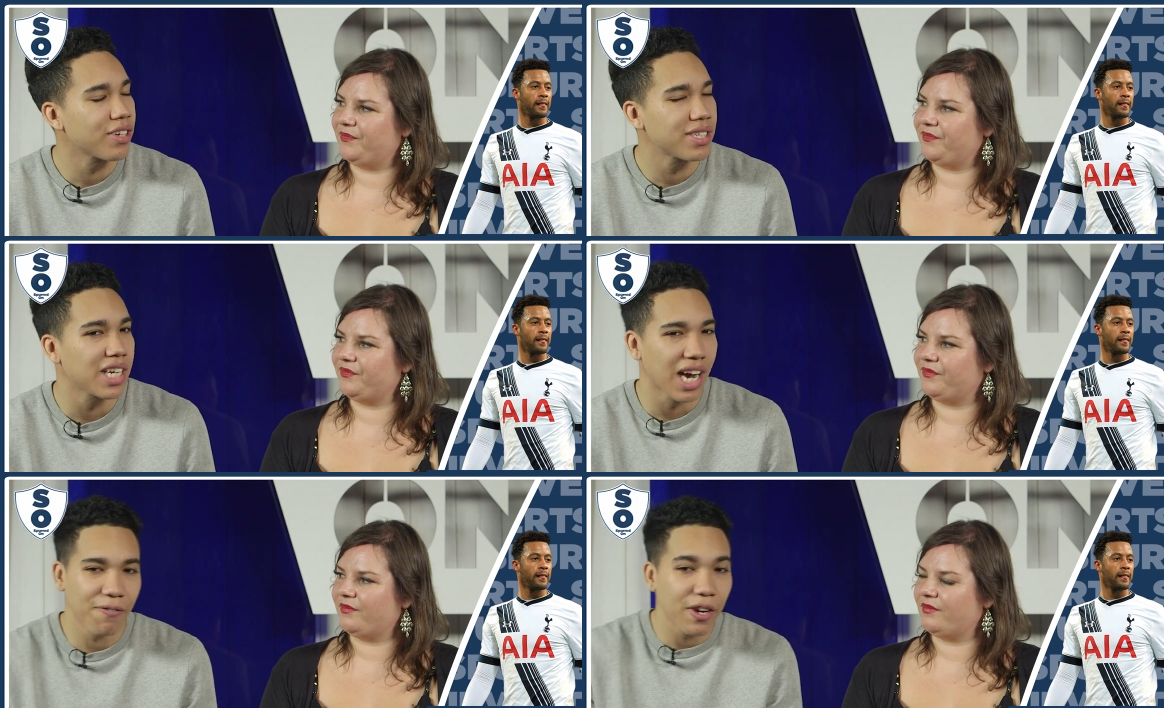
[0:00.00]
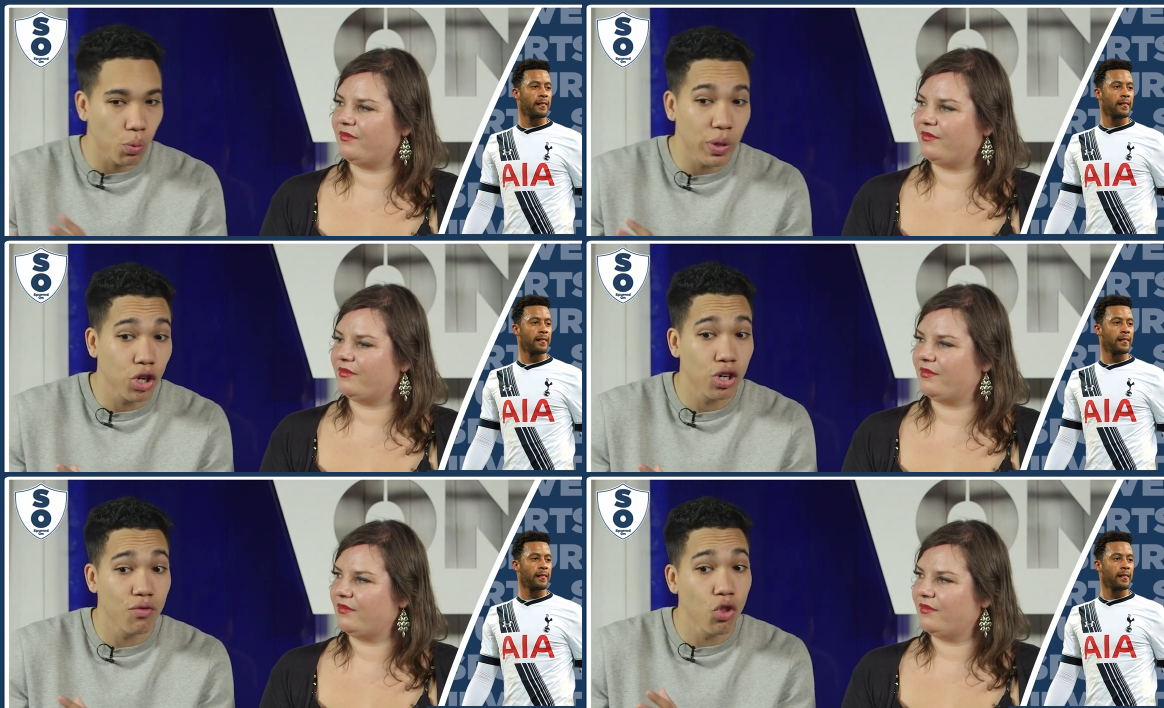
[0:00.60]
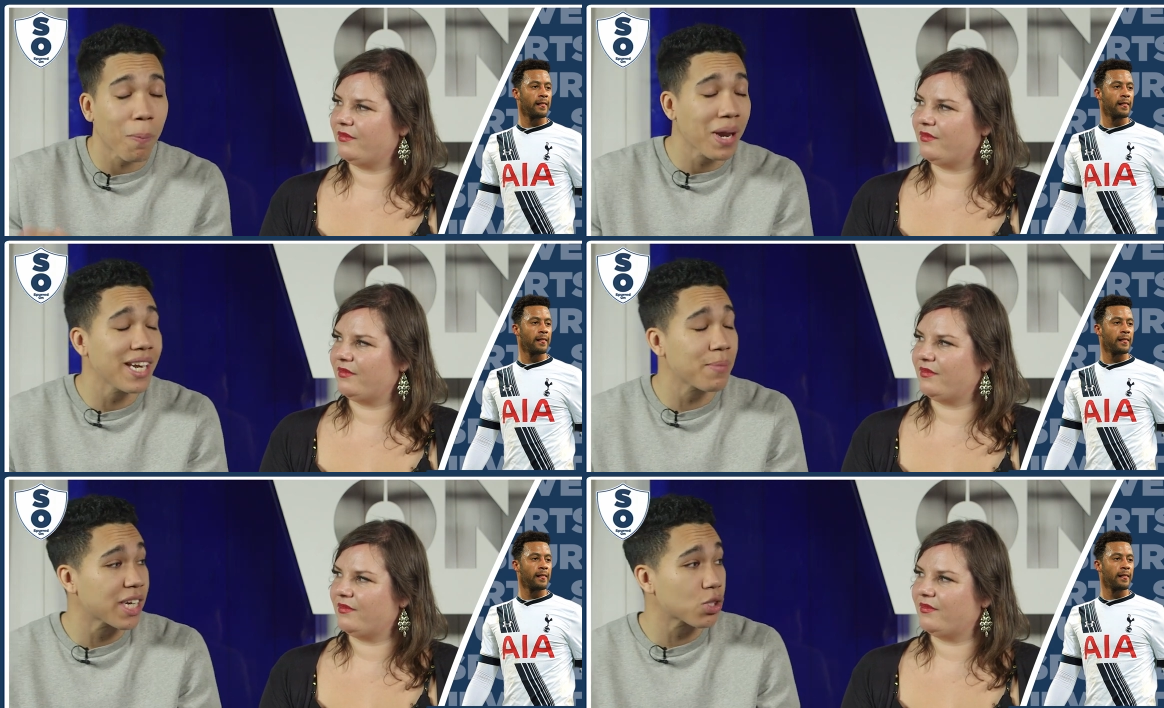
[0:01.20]
Speaker 1: Fiorentina. I think we could have not
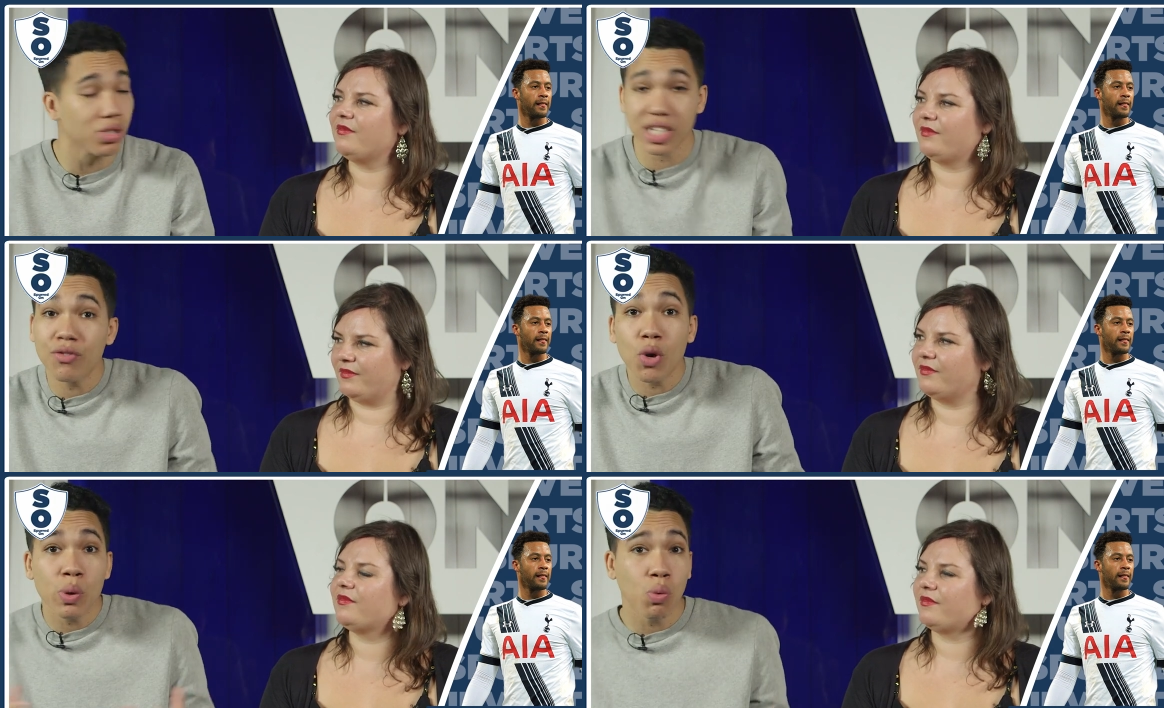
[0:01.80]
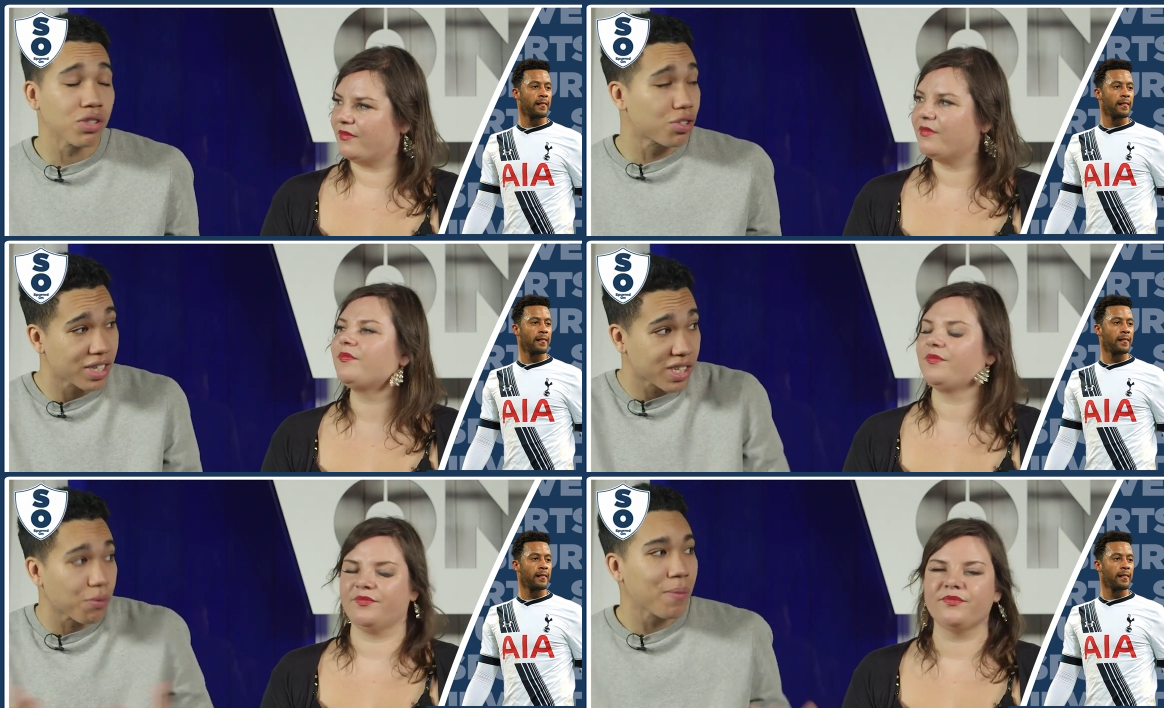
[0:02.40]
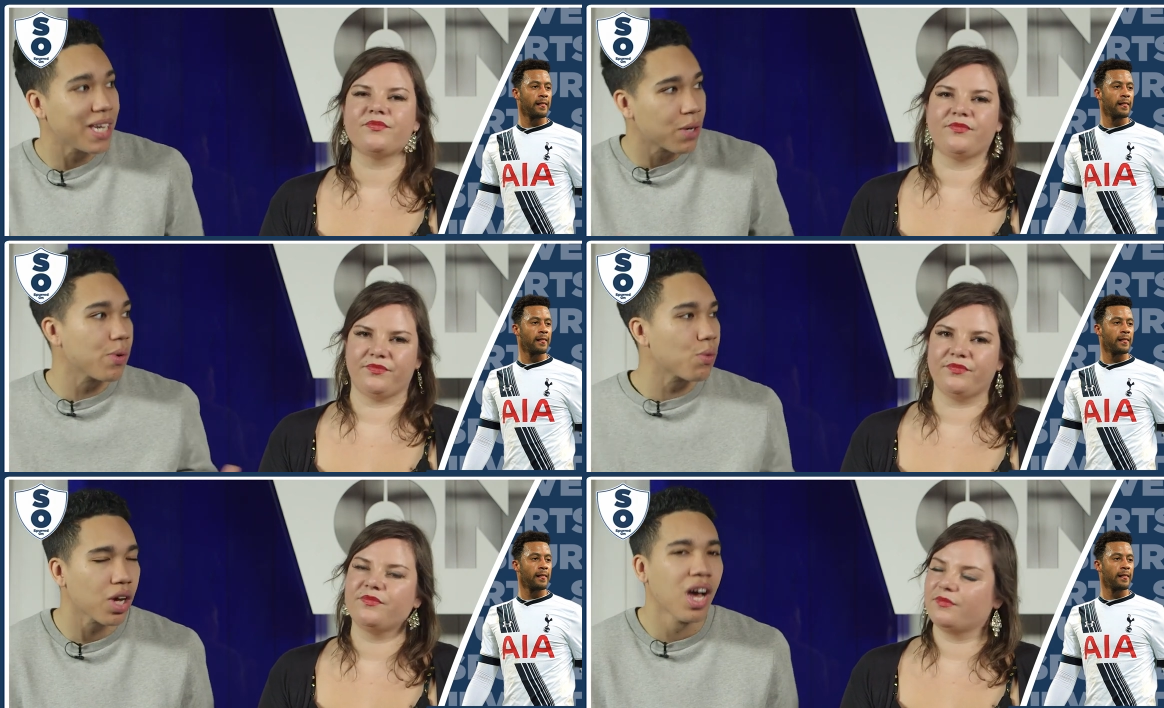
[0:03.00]
played him against Swansea, even though we want to because it's the Premier League and
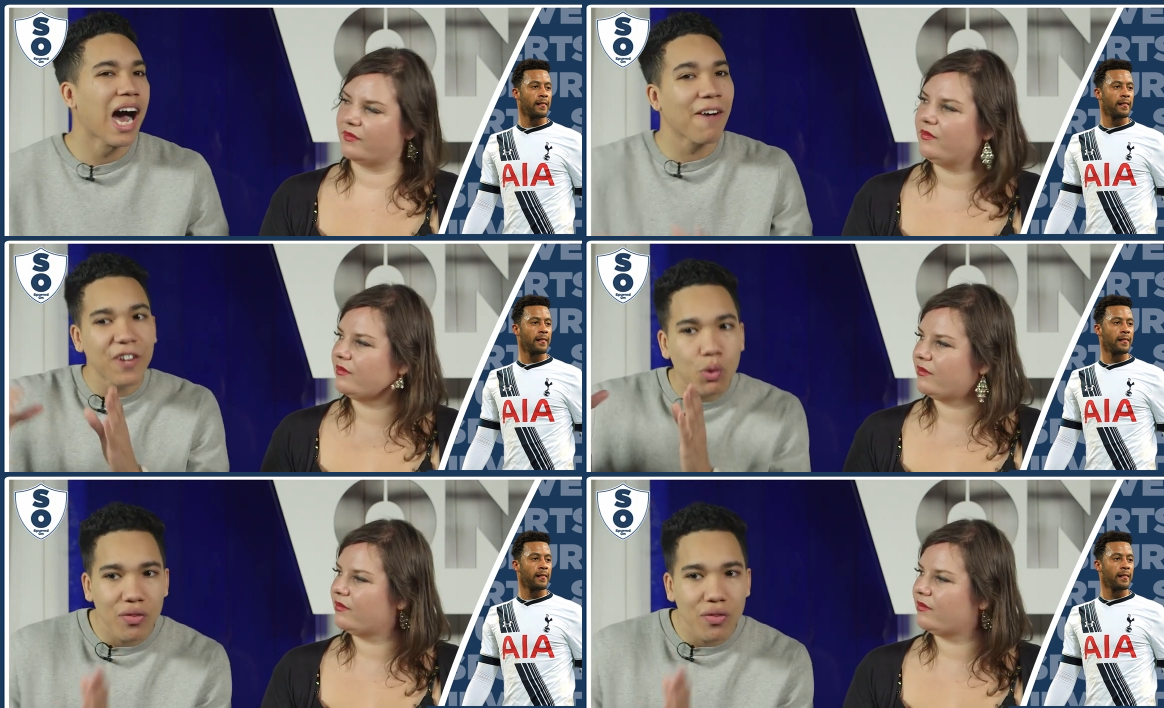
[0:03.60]
we want to. I think think